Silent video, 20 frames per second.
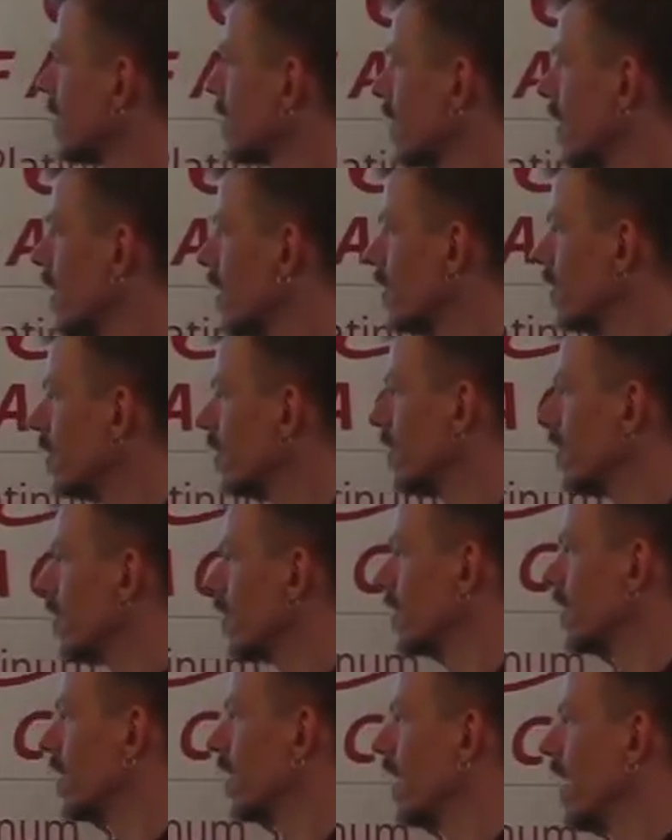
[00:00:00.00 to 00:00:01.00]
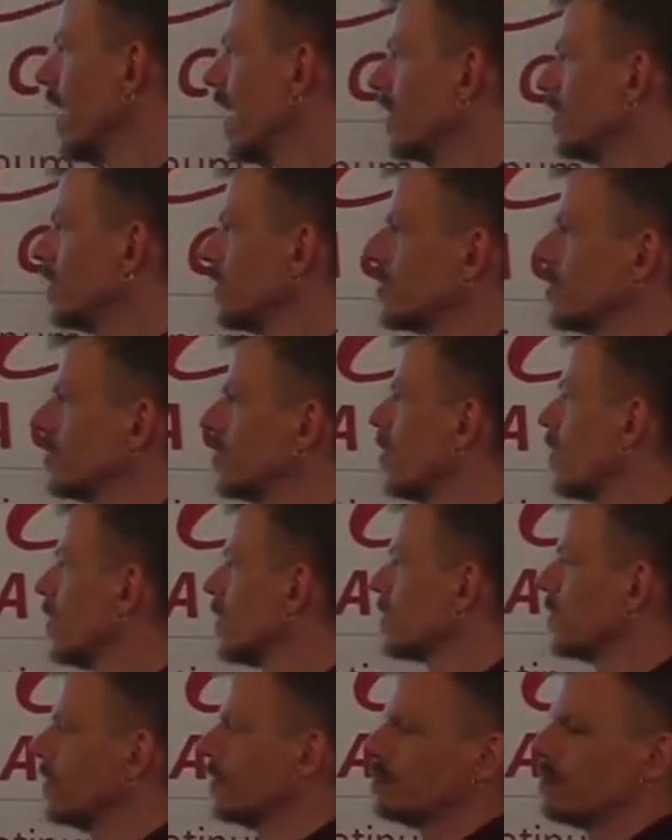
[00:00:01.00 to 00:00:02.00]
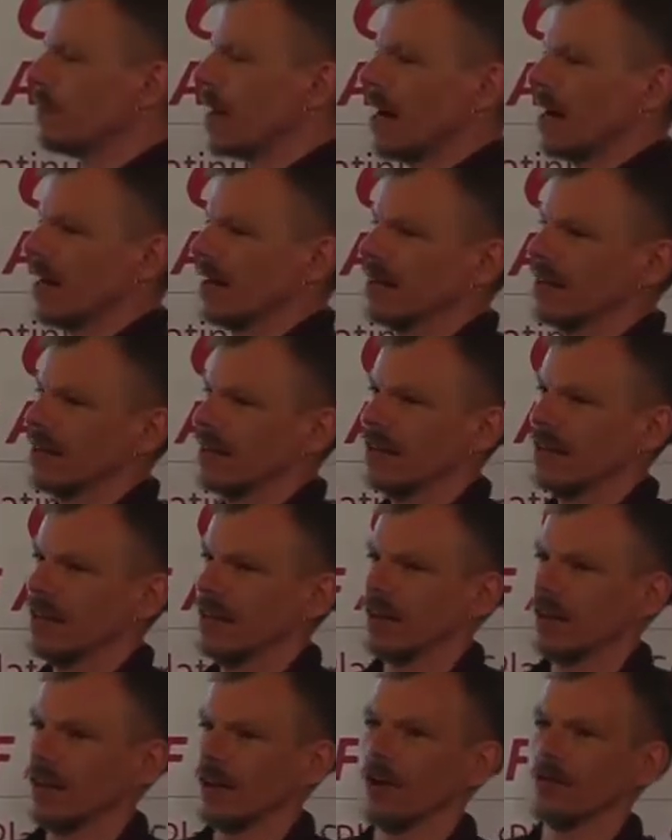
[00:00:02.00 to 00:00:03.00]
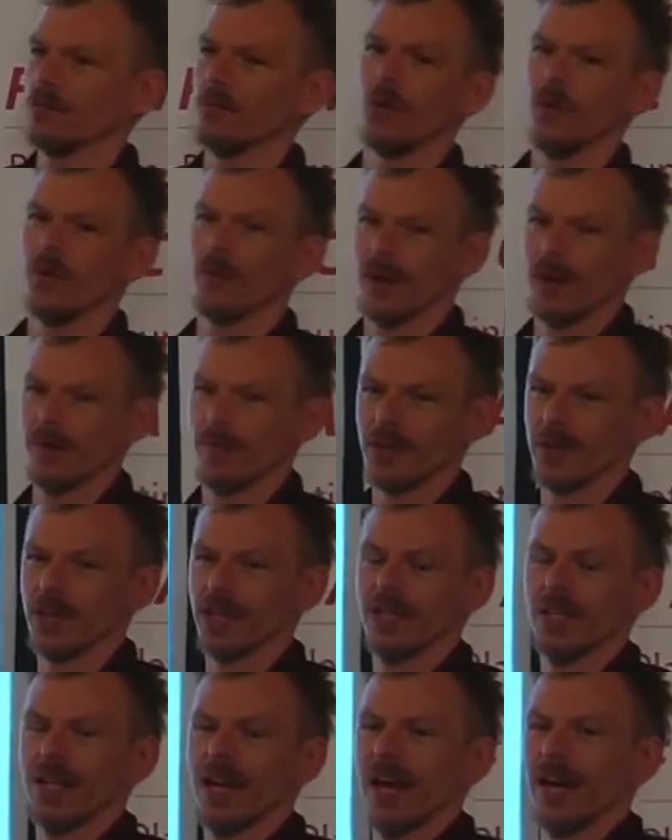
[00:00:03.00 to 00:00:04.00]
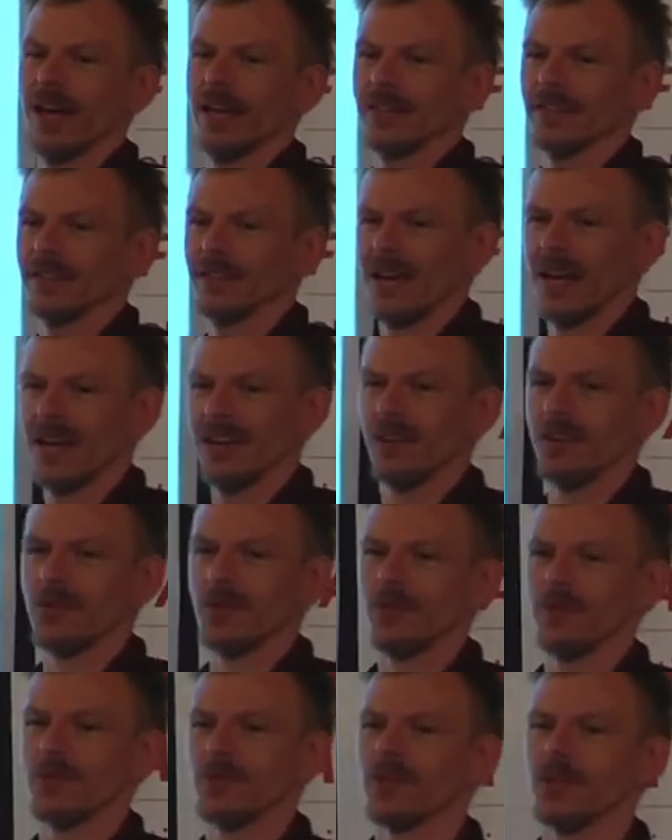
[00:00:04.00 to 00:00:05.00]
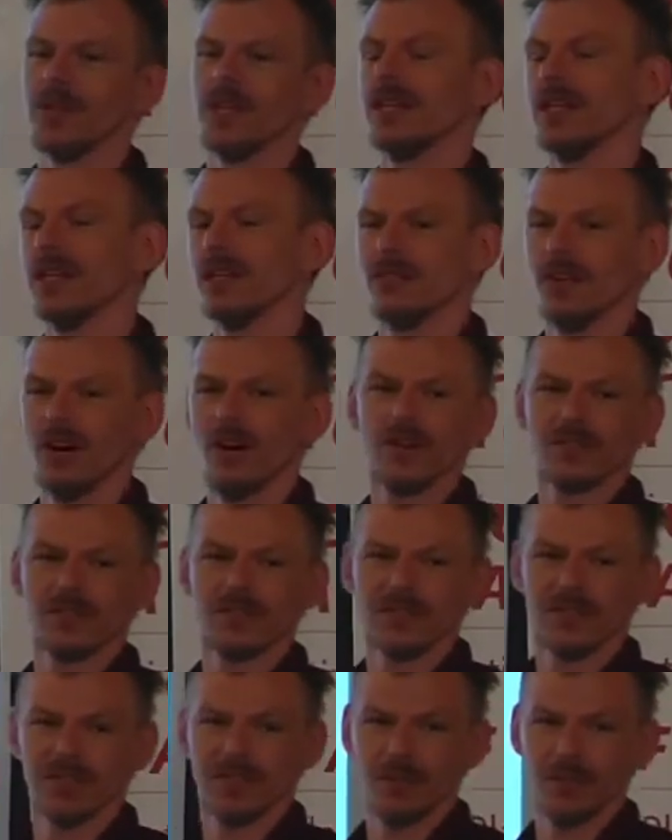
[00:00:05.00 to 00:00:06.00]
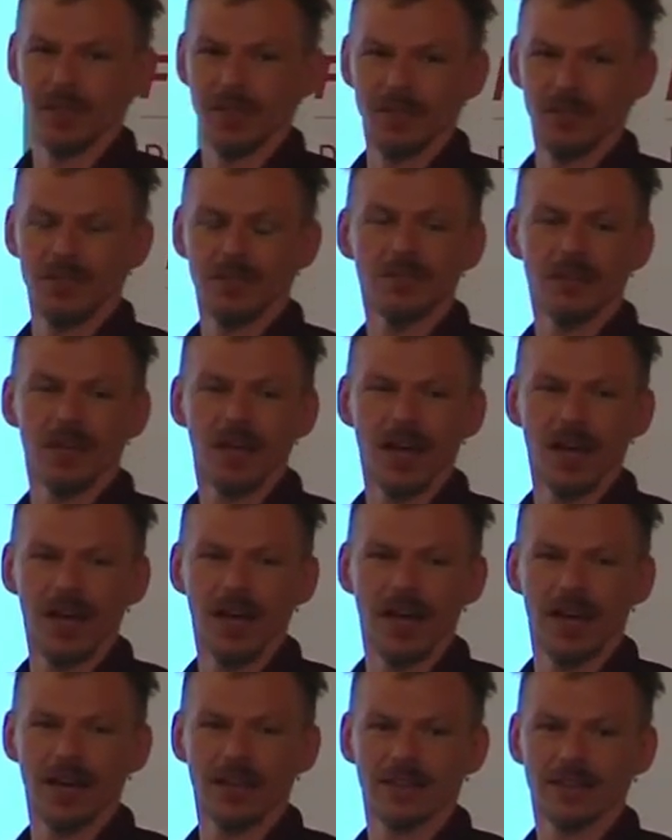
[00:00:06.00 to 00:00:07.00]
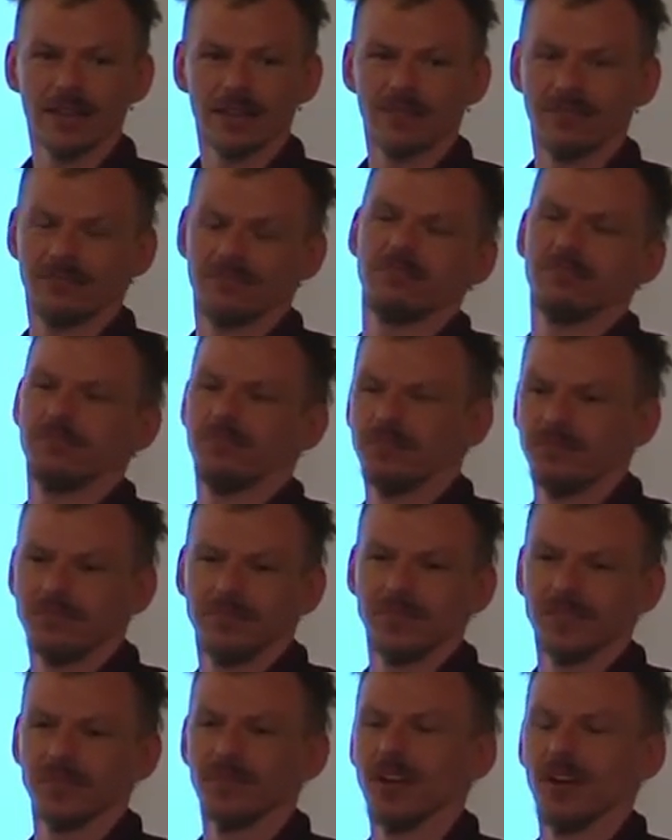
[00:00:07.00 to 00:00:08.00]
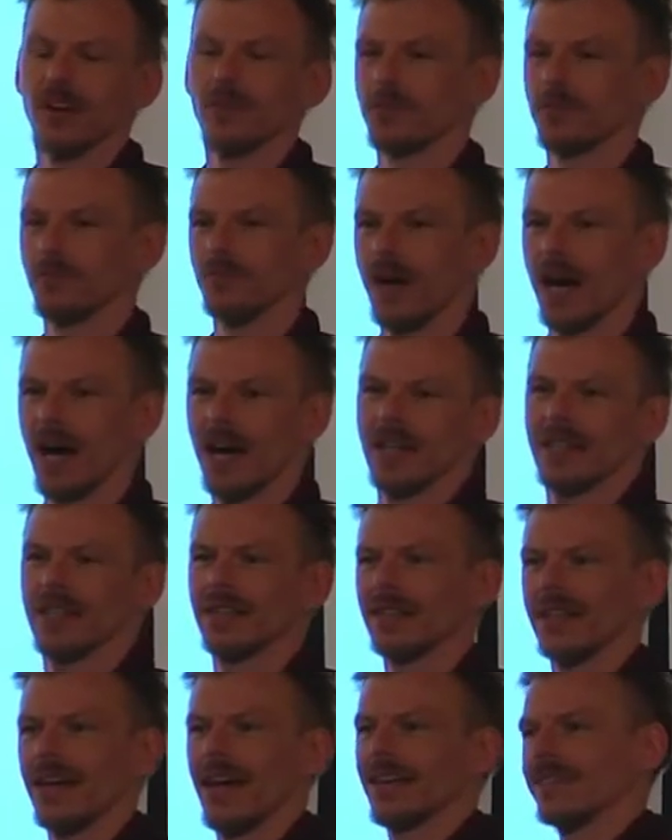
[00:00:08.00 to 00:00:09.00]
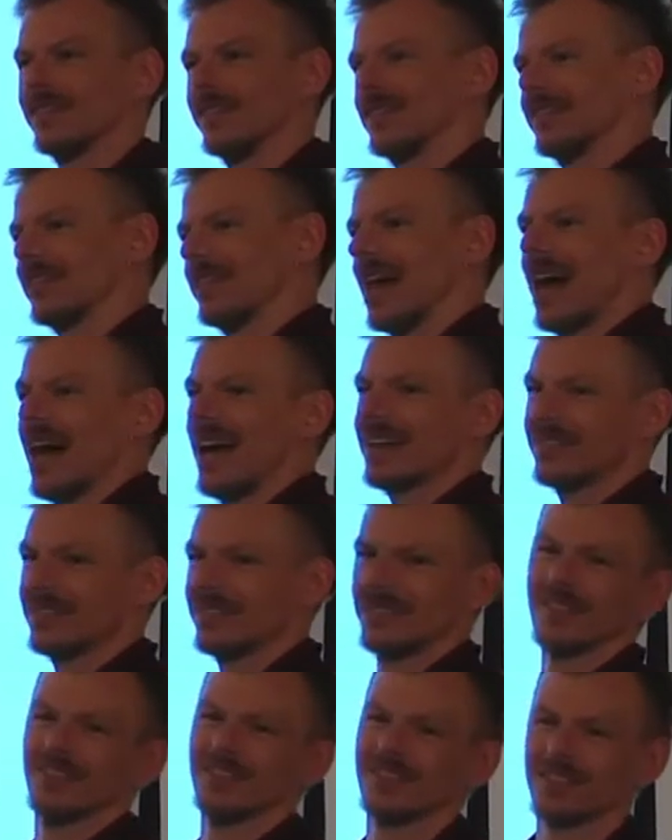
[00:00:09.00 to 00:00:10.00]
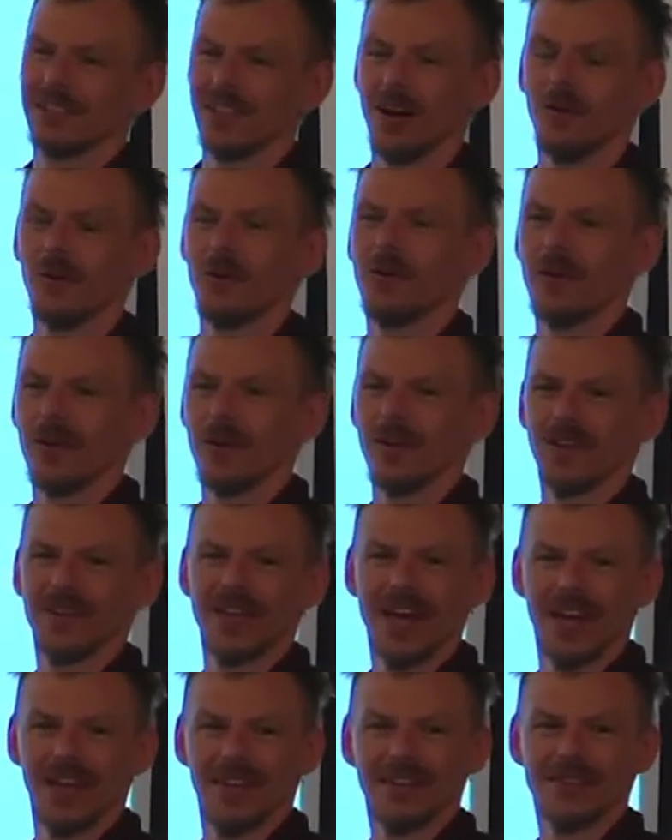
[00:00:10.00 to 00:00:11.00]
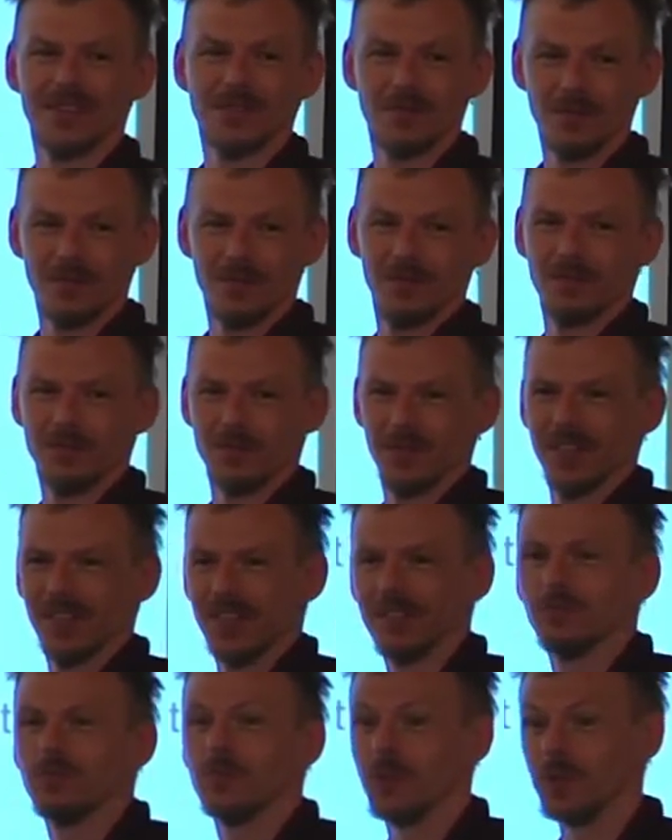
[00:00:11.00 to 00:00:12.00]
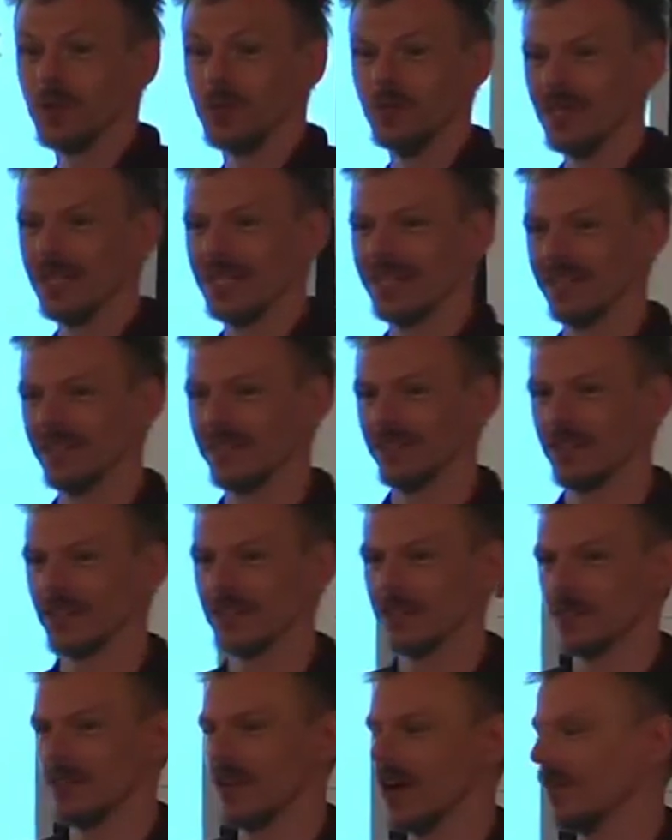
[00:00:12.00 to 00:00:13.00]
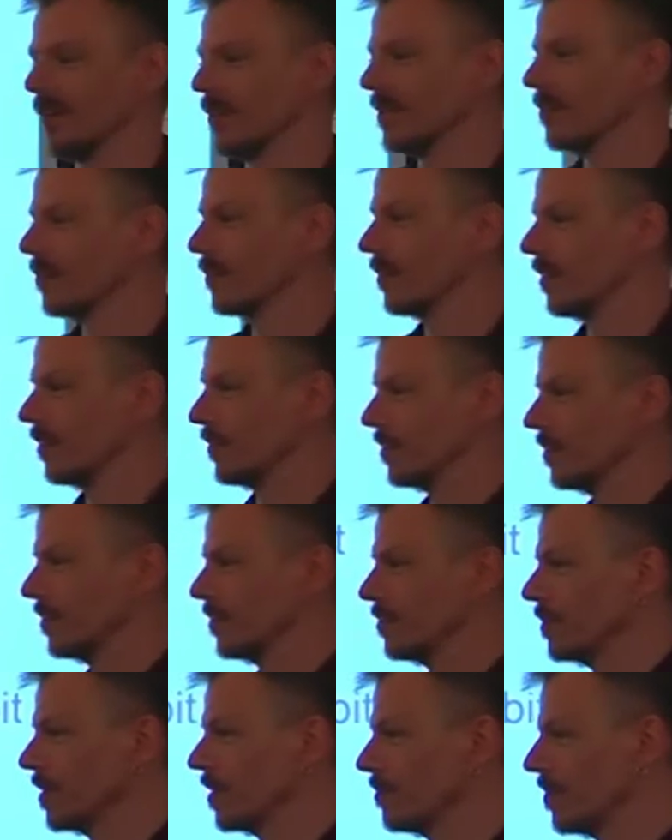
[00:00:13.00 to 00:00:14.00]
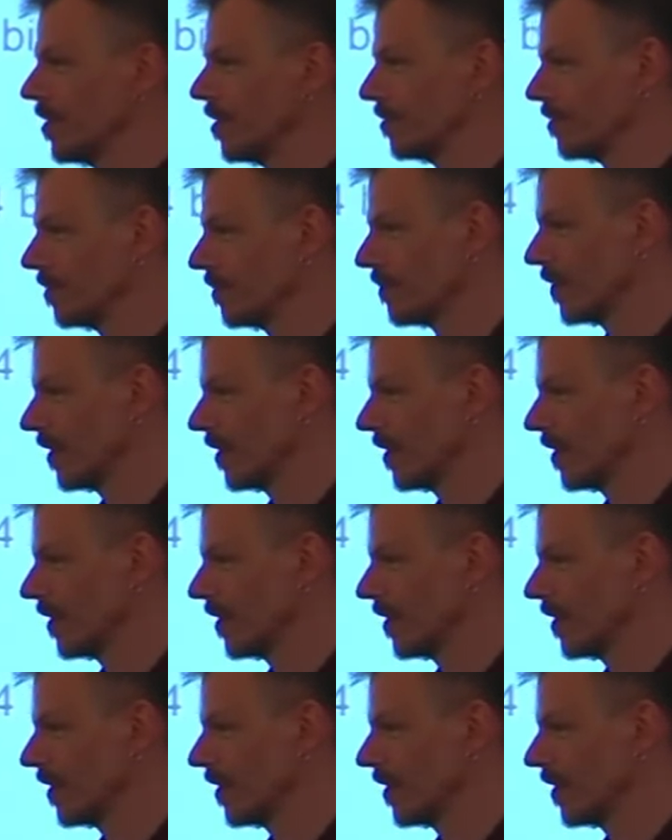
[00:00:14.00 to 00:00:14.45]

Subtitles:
So, yeah, and you can also buy a lot more memory and a really fast CPU, and don't mind that it's actually slower than it would be if you can run in the 32-bit mode.